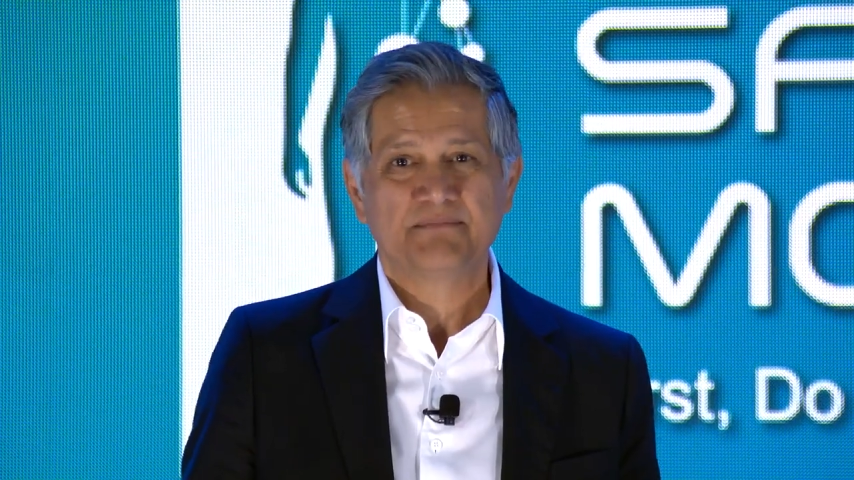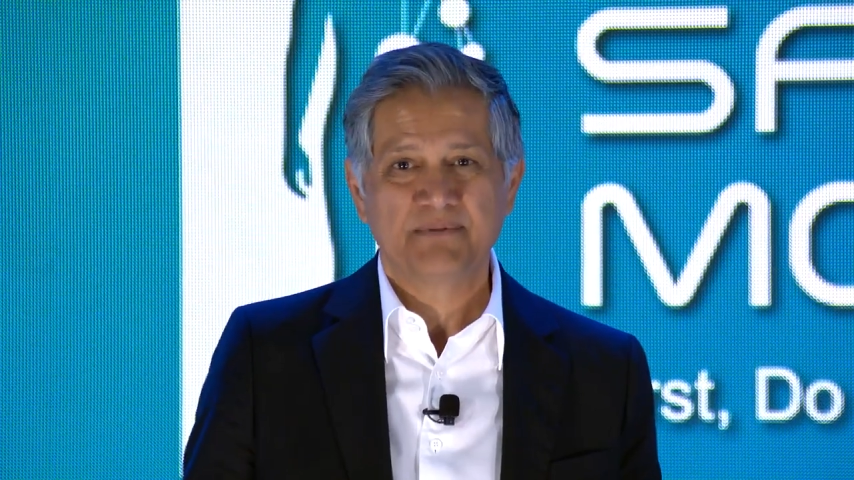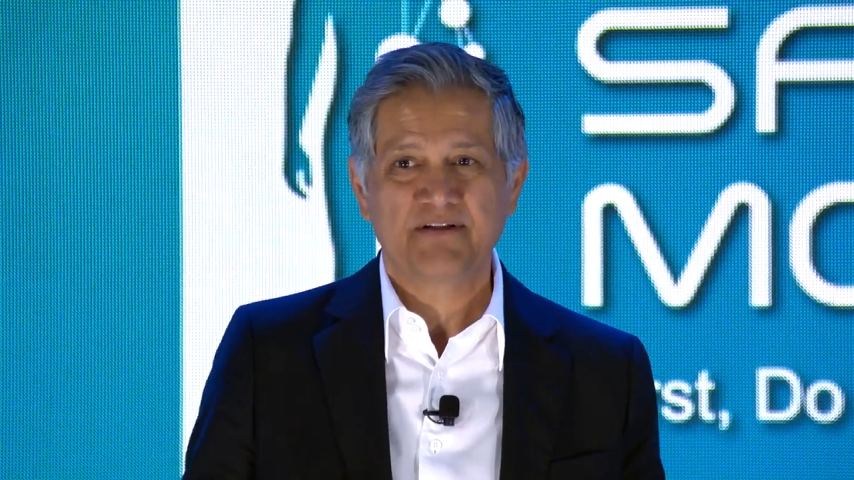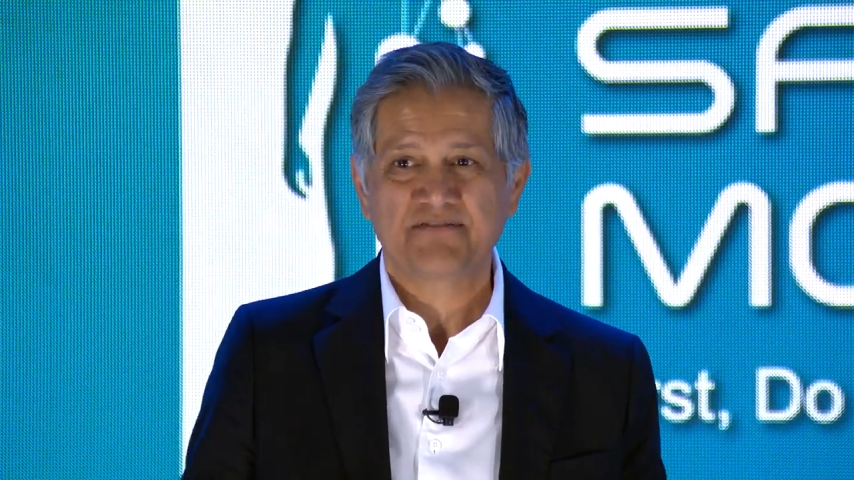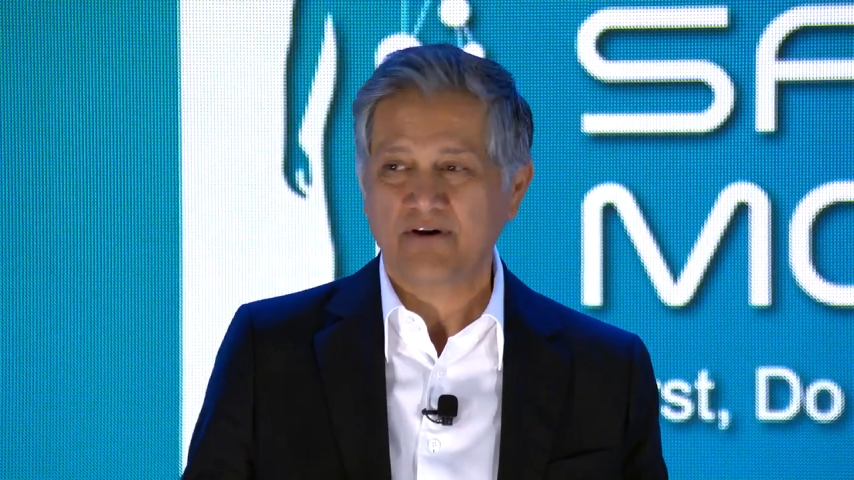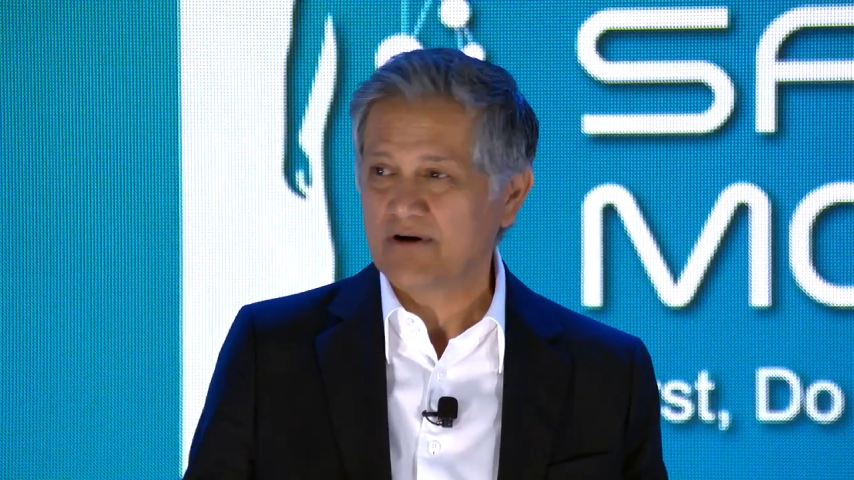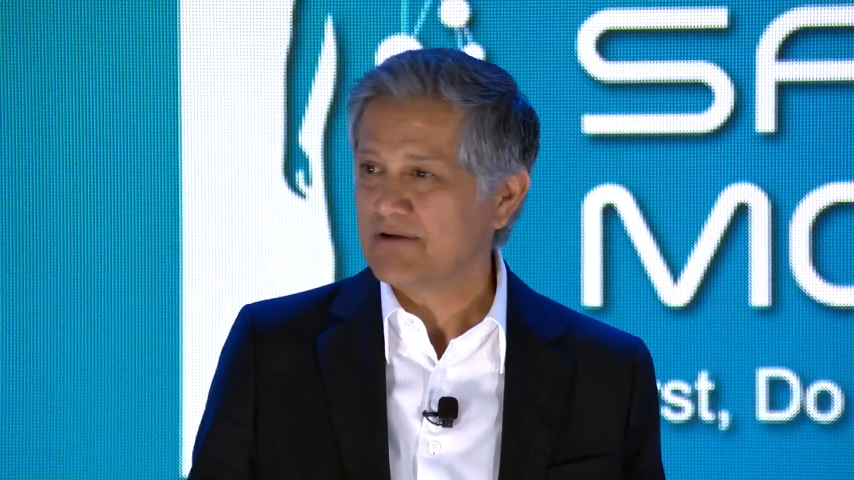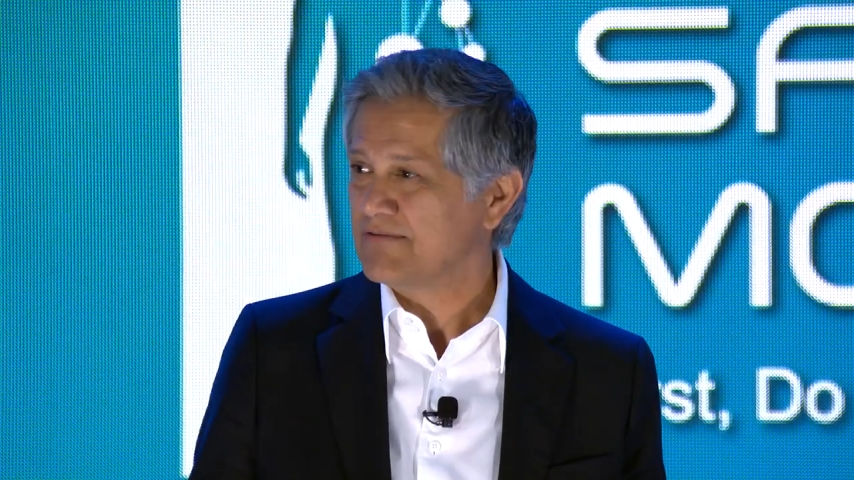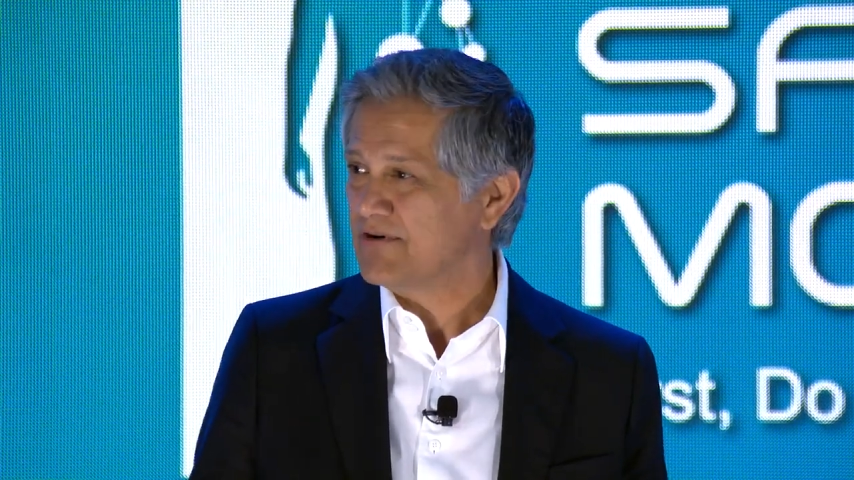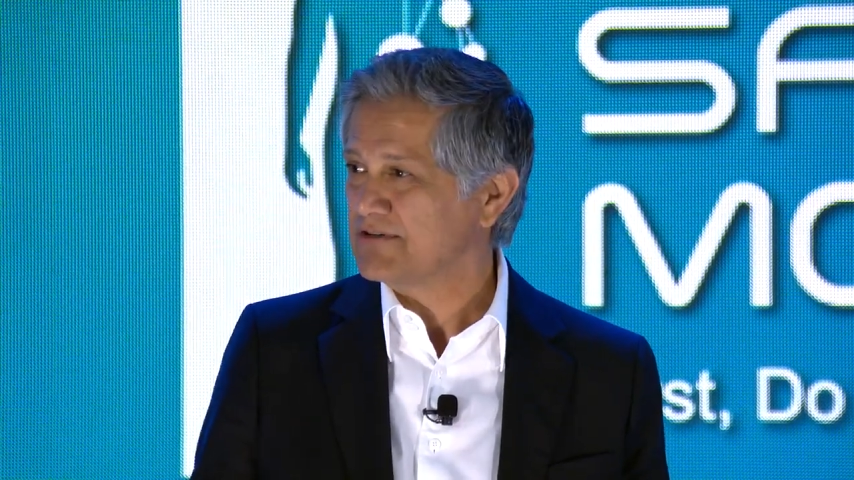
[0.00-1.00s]
but it's
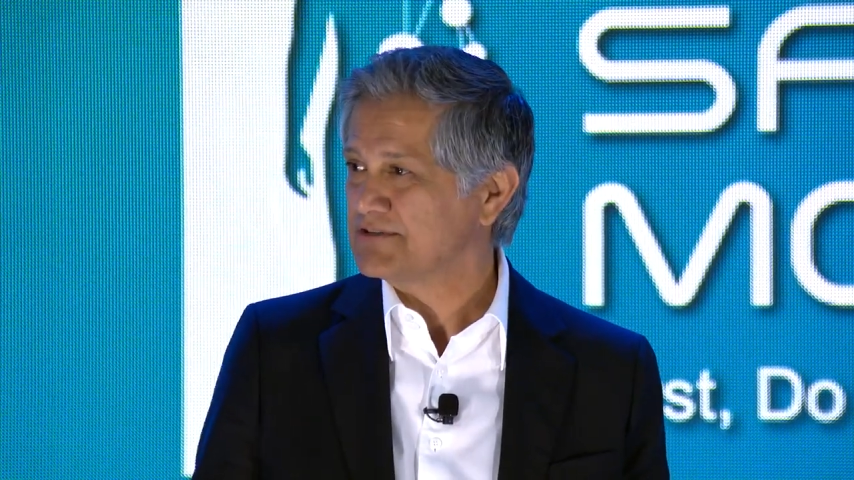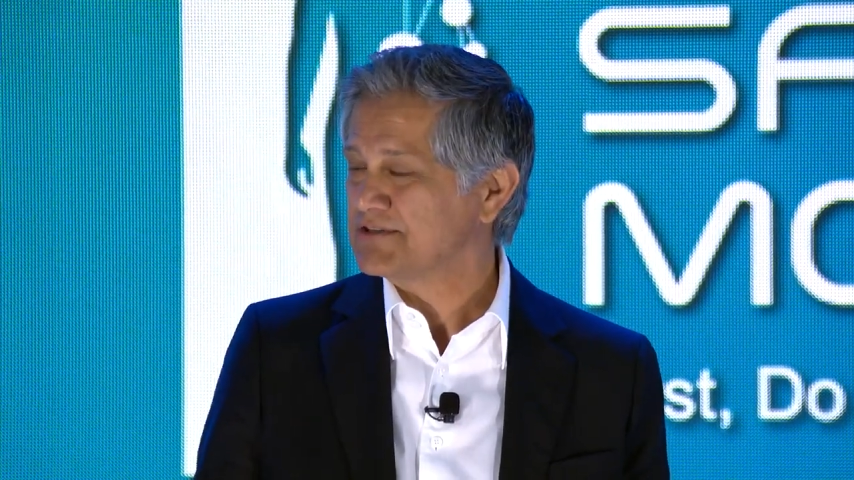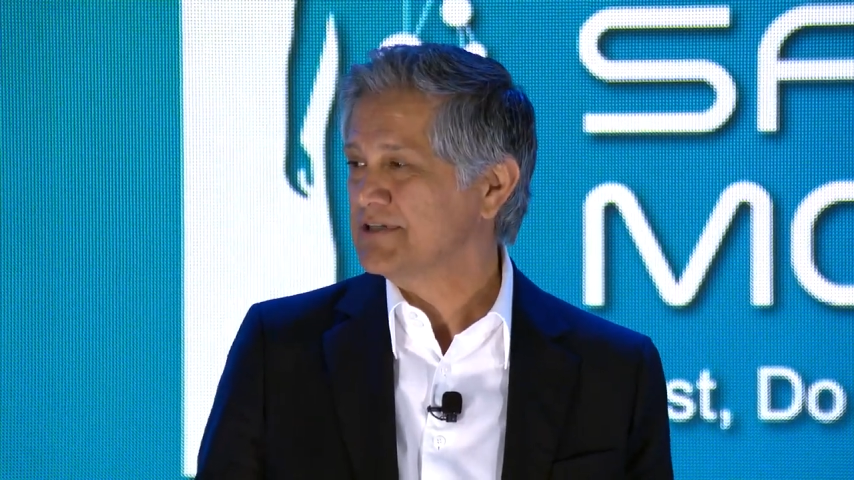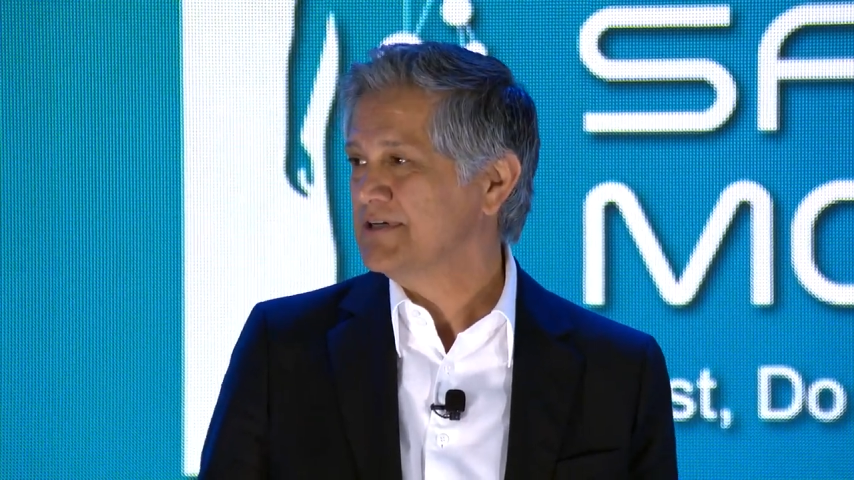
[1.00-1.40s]
all of ours.